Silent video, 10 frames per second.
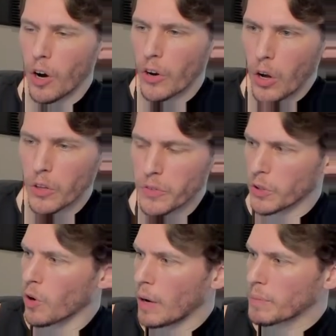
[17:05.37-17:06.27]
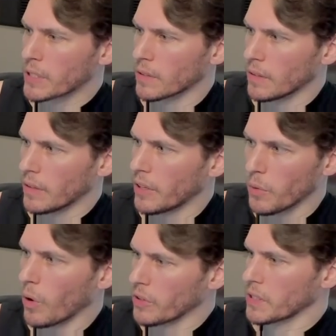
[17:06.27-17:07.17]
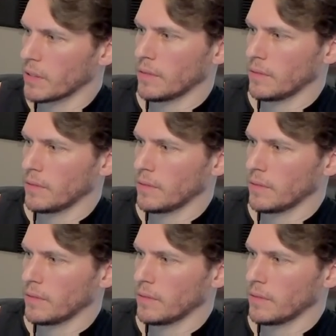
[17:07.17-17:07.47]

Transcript: on all of your crops. They're the worst.